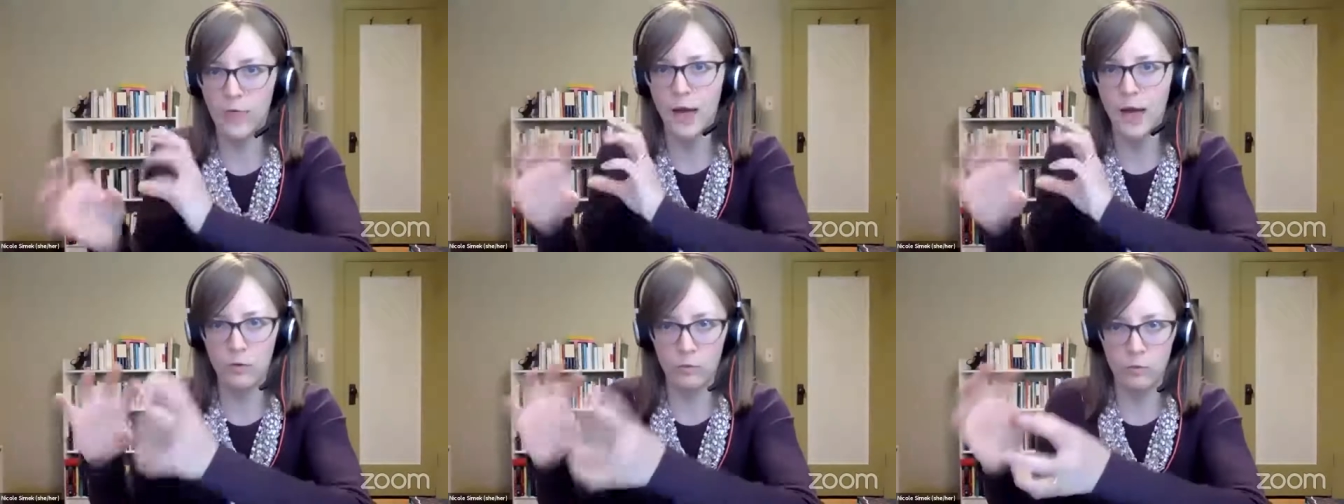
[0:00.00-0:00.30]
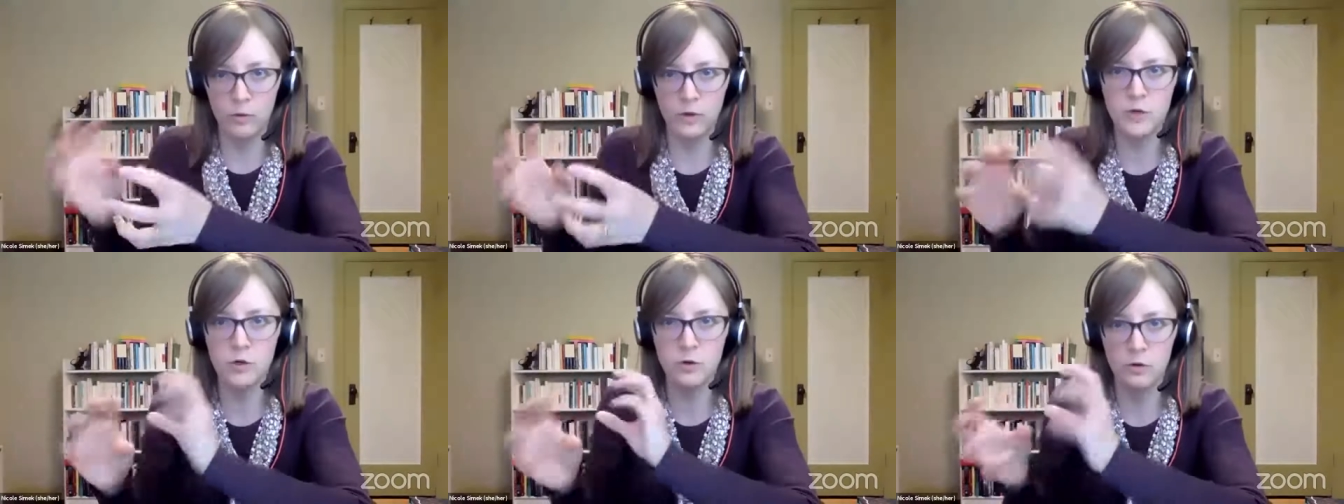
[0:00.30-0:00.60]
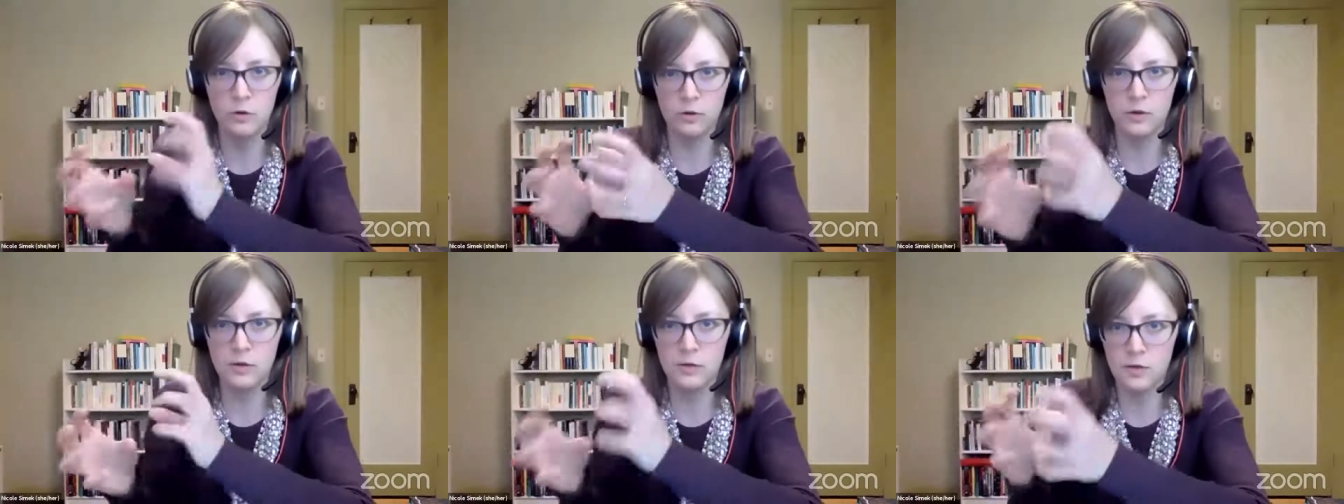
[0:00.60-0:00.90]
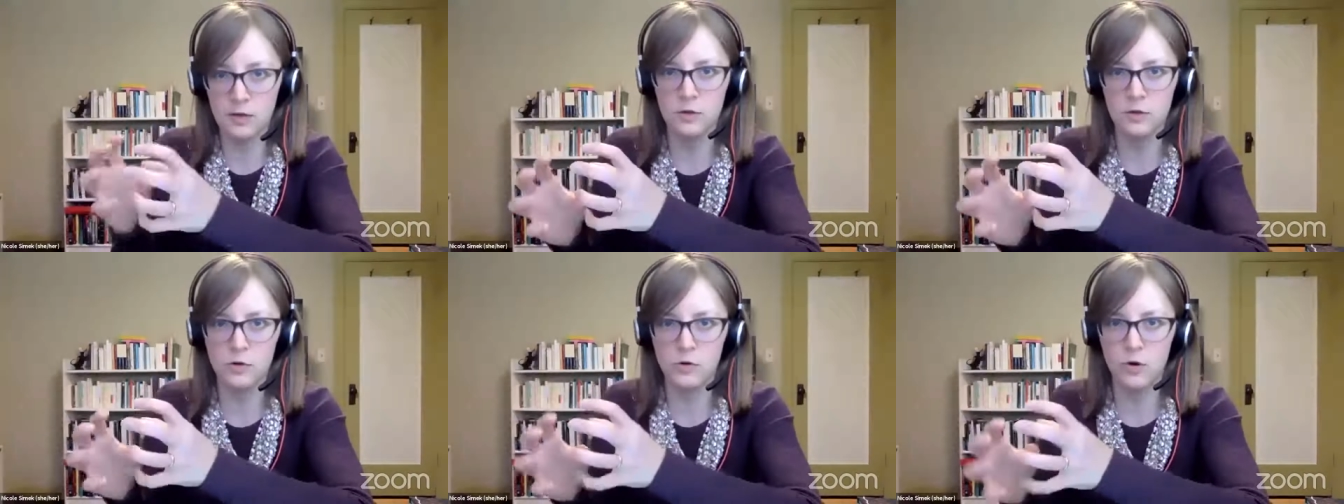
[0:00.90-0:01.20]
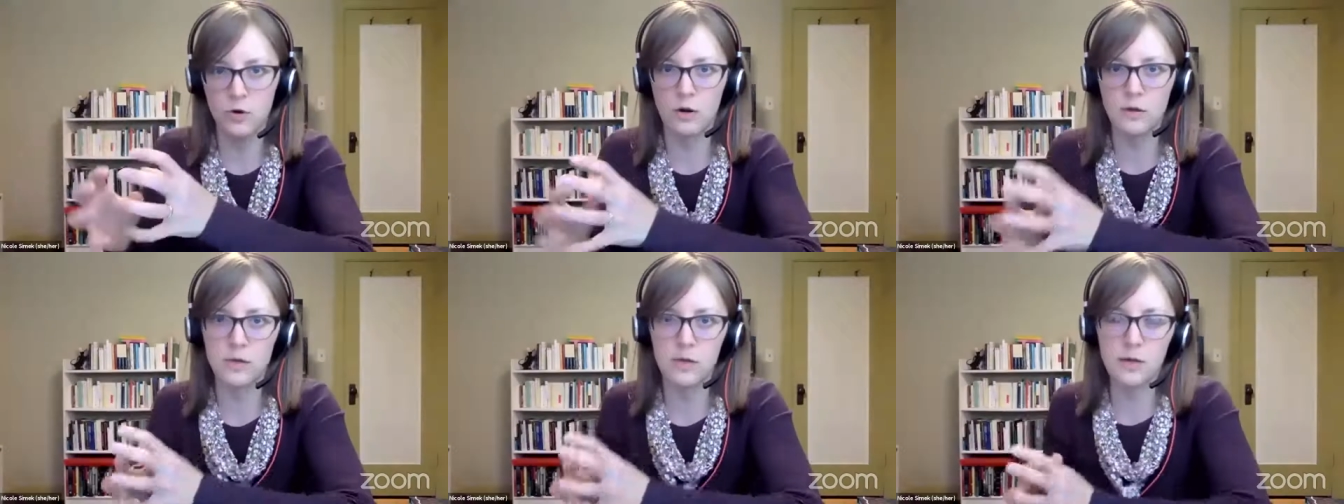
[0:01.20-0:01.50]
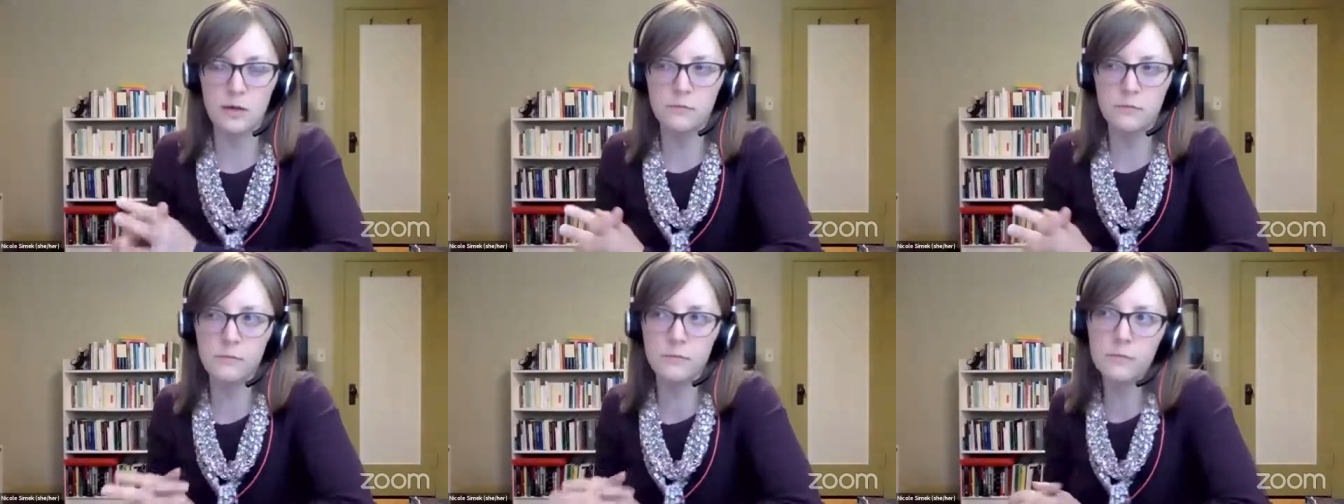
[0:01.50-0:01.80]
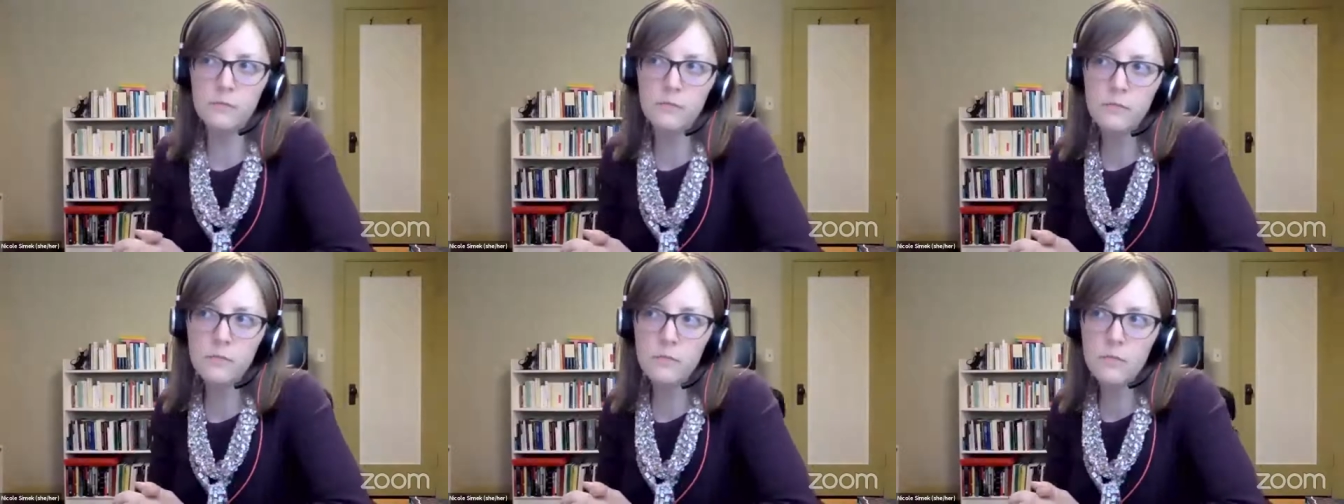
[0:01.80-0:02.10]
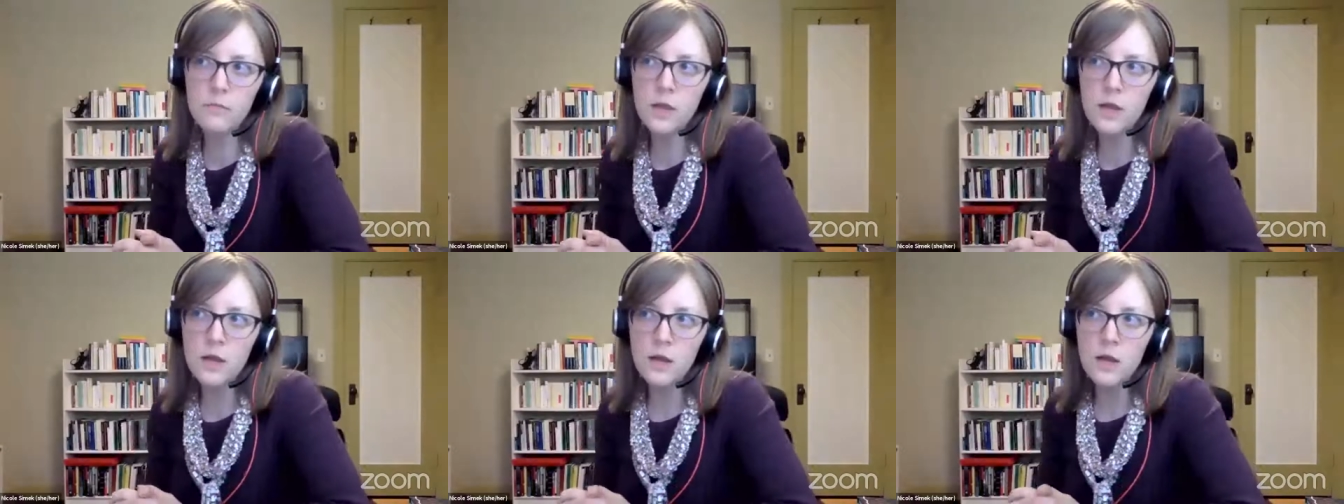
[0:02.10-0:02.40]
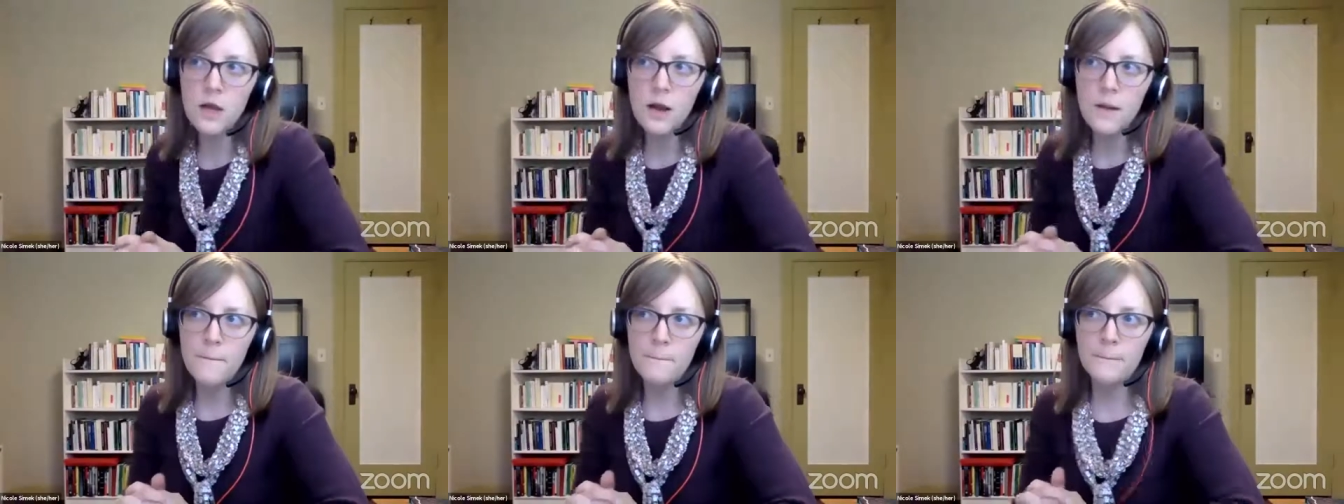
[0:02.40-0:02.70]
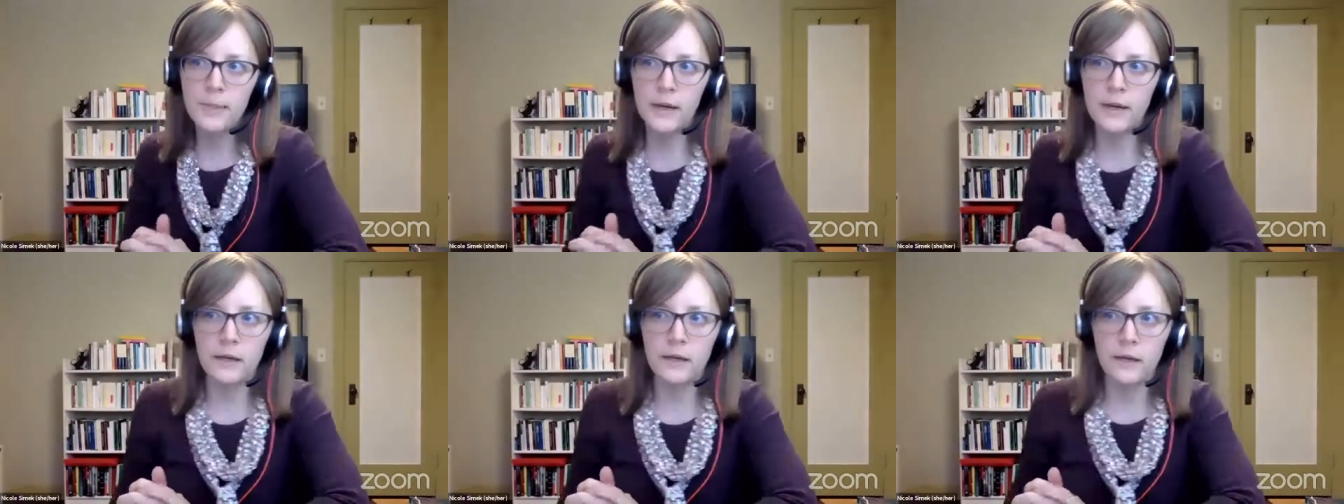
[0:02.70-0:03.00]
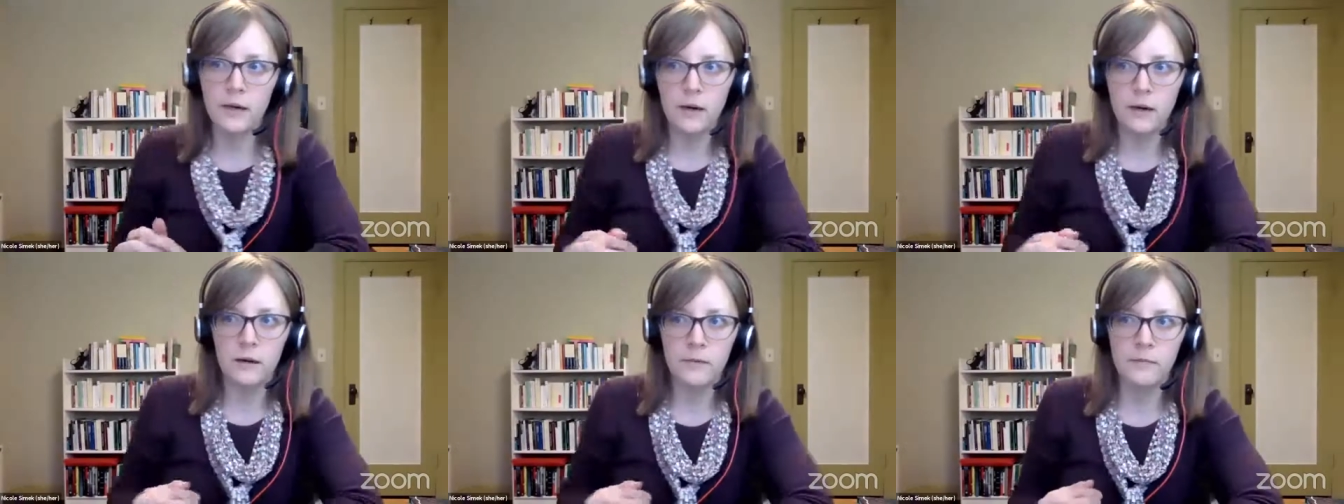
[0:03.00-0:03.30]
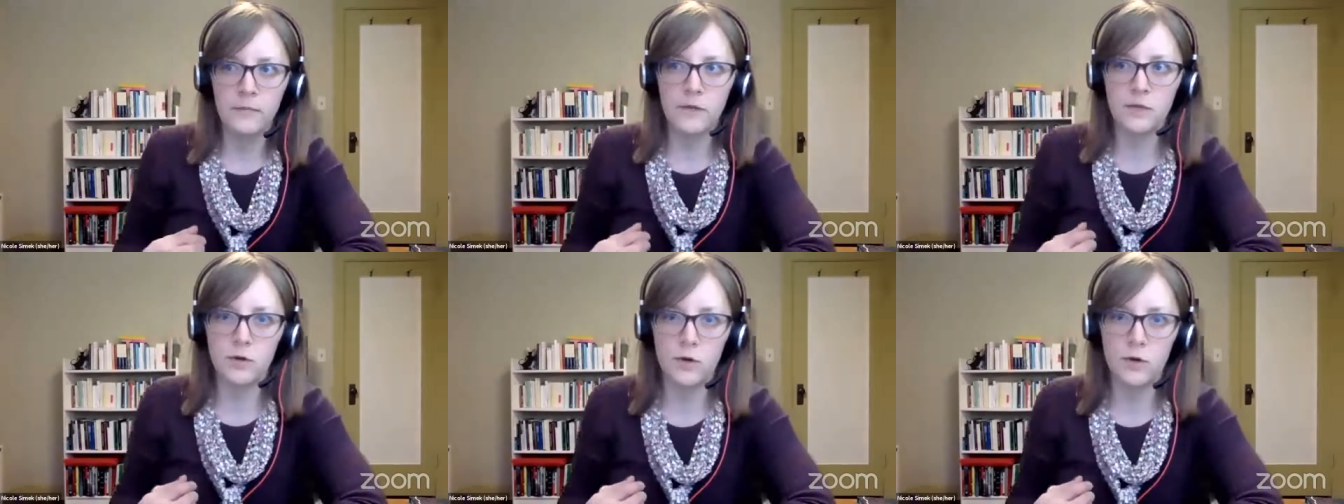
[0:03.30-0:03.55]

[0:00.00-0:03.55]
that original is constructed. But a